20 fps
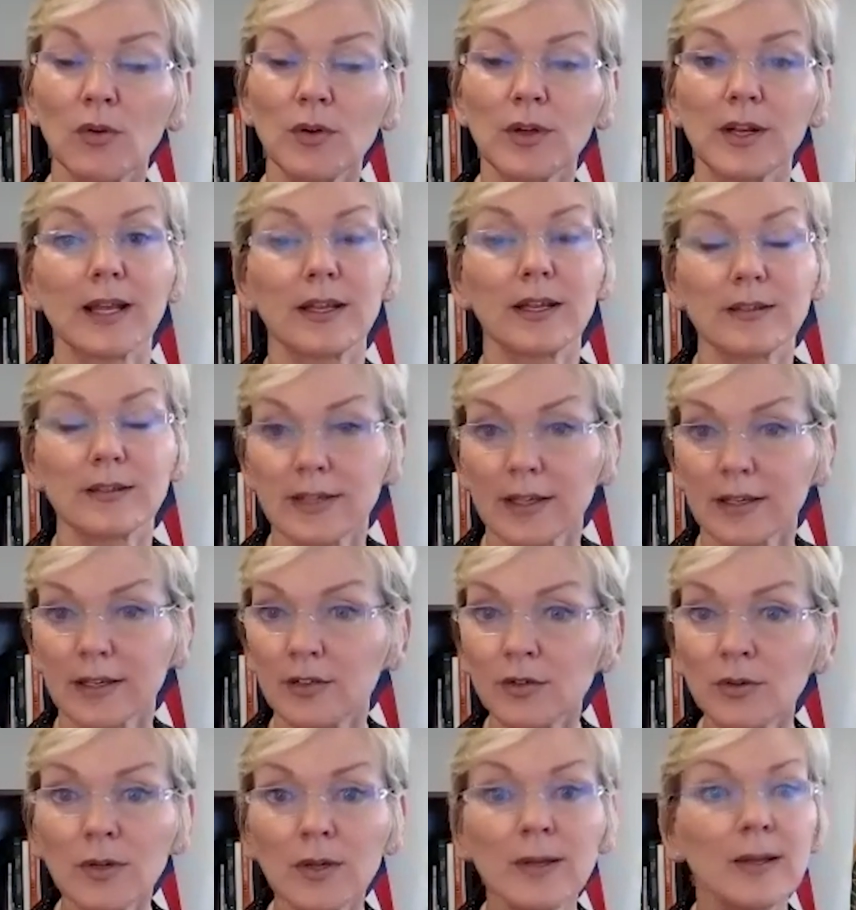And I can tell
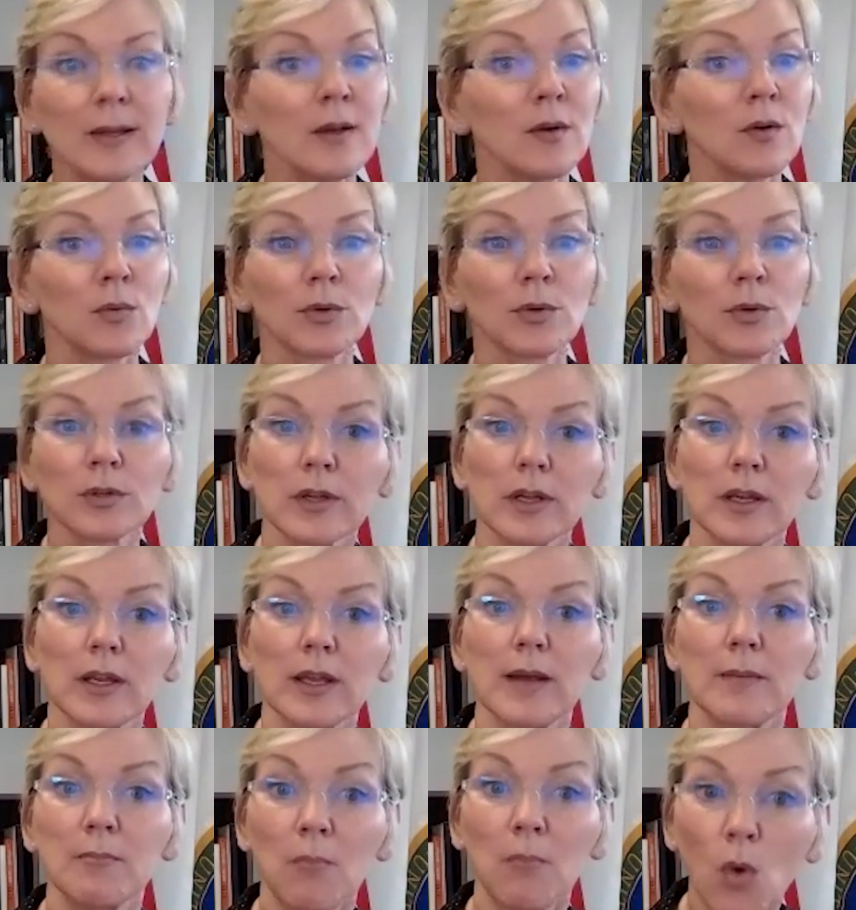you, we're looking
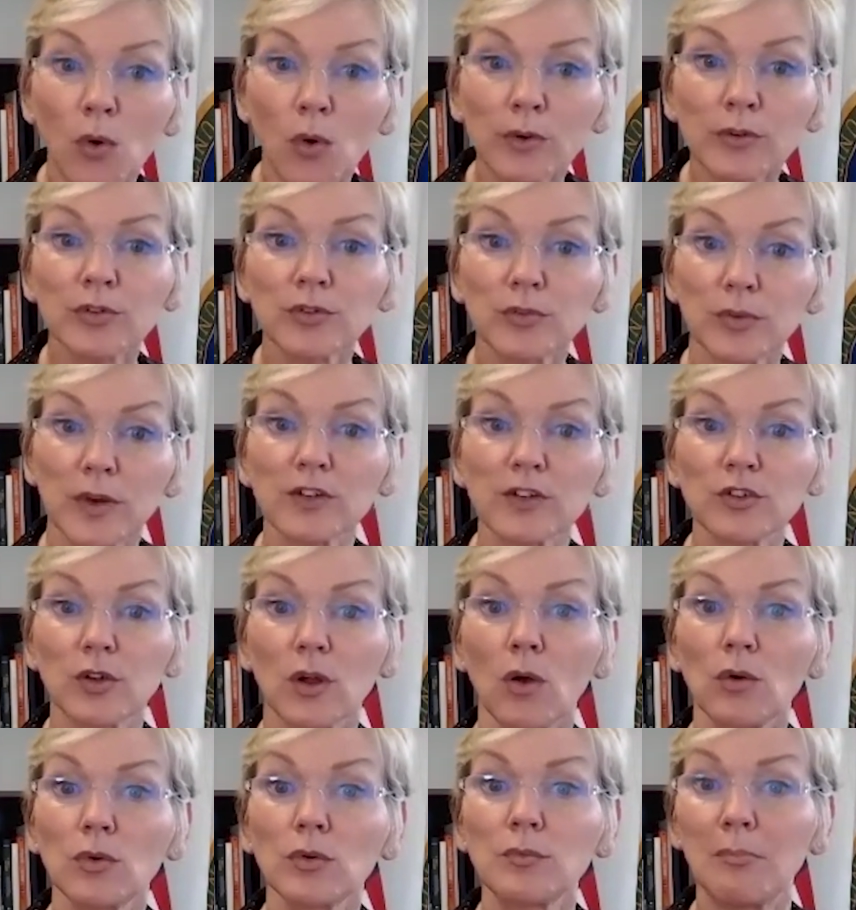at more stretch
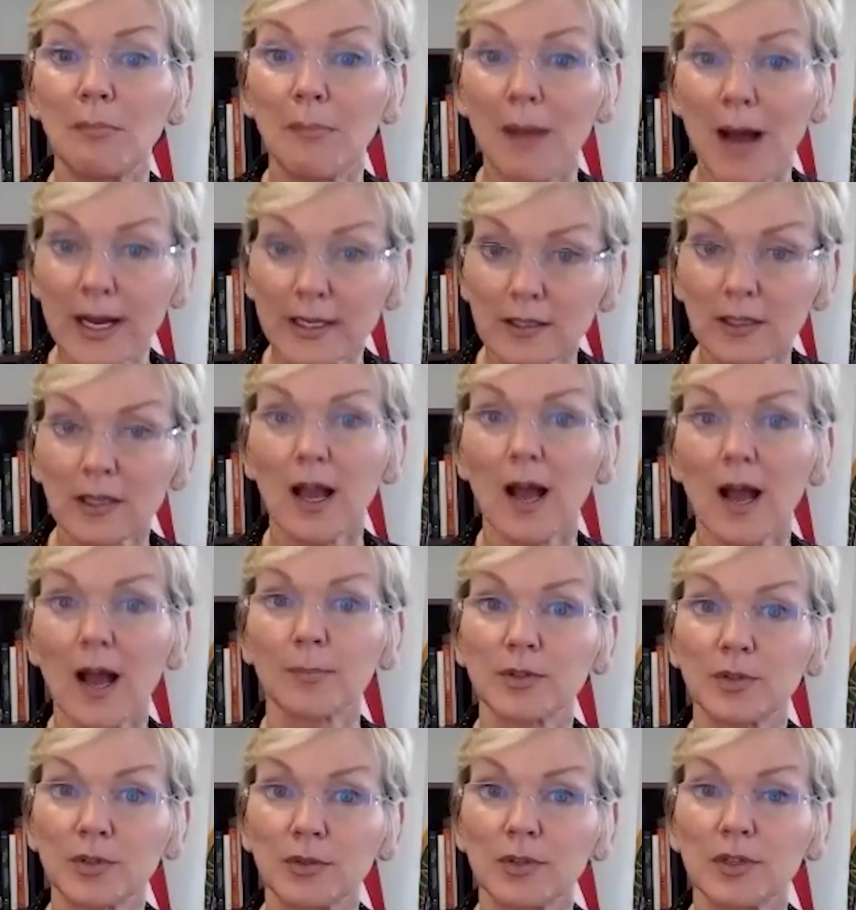code model
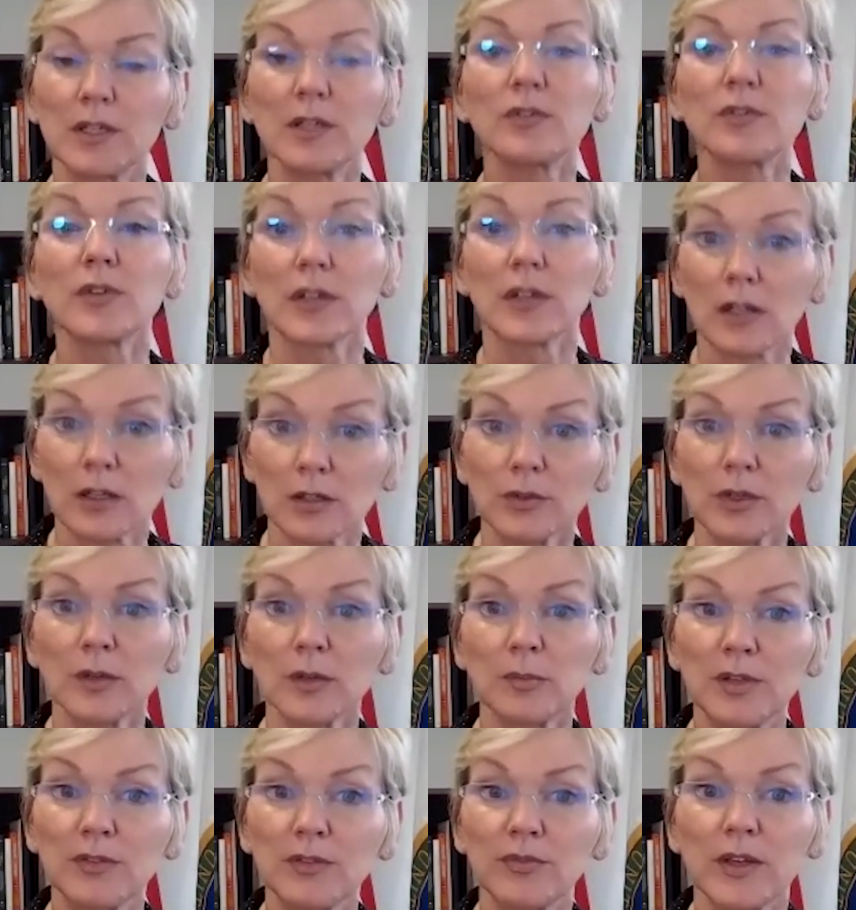opportunities, including
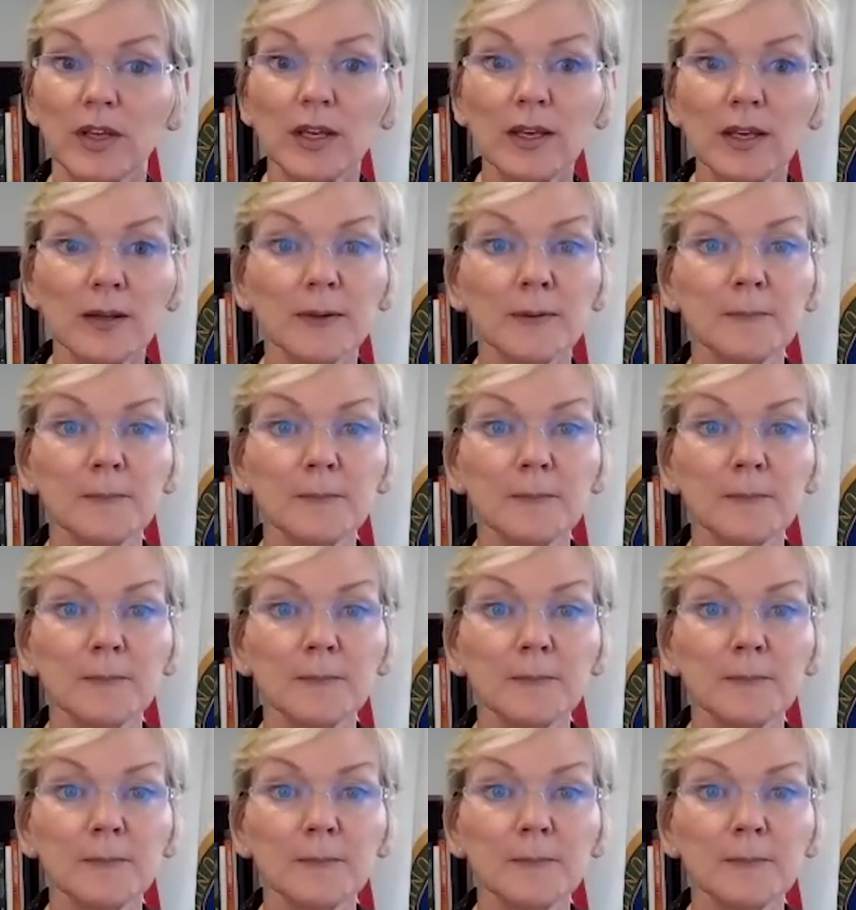PV.